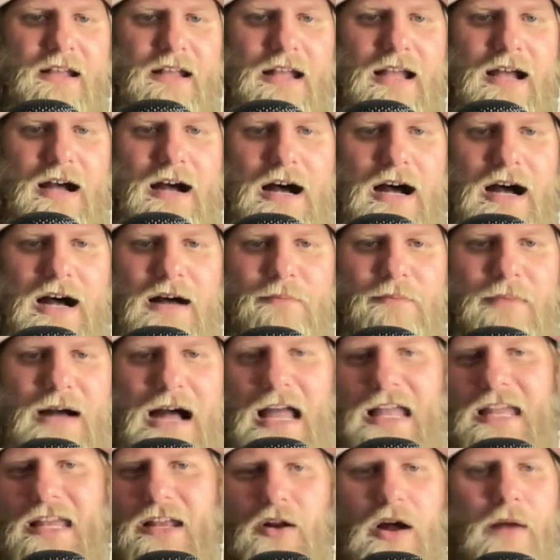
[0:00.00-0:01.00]
I'm
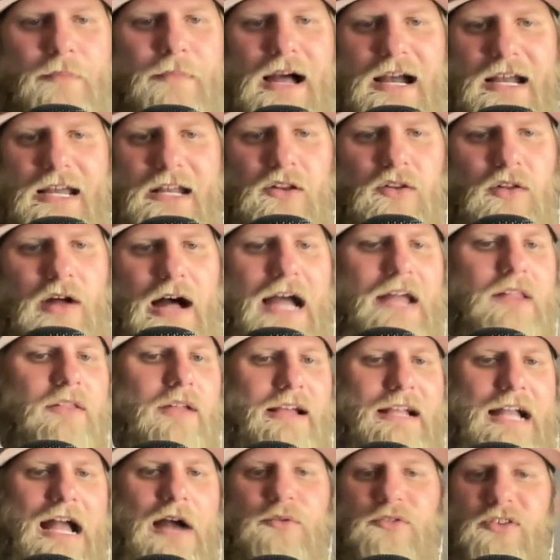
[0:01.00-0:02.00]
not going to lie.
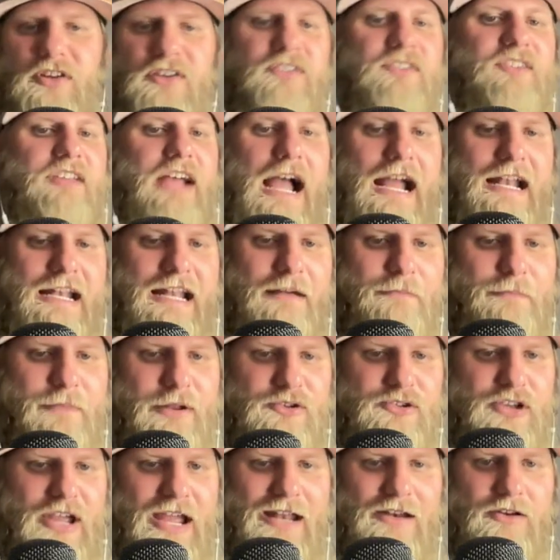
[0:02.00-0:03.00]
Like, I was excited to have
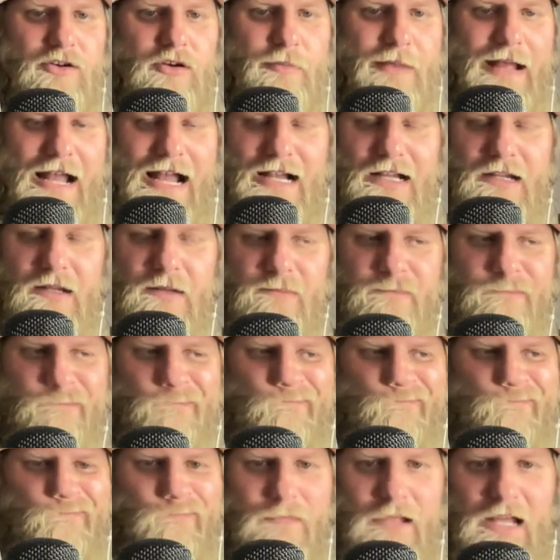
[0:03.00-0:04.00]
Mitch Haniger back,
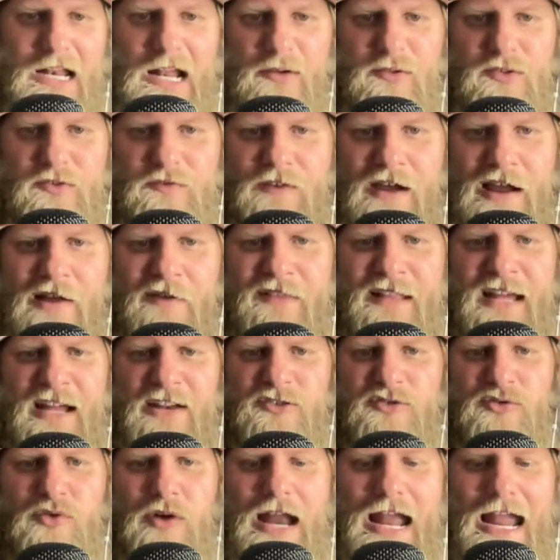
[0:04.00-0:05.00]
and I was fine with that
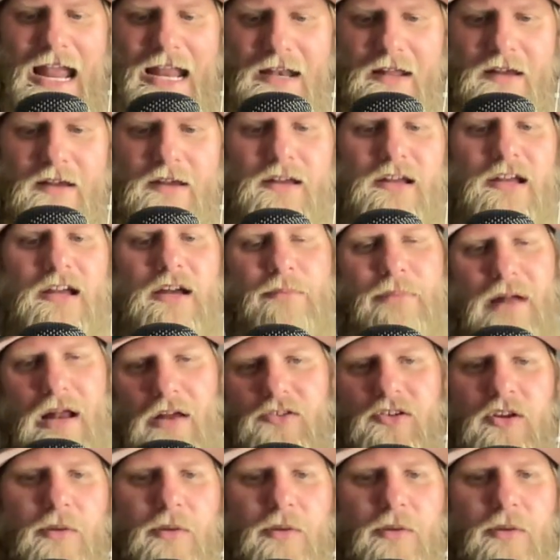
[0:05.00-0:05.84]
trade. But I was a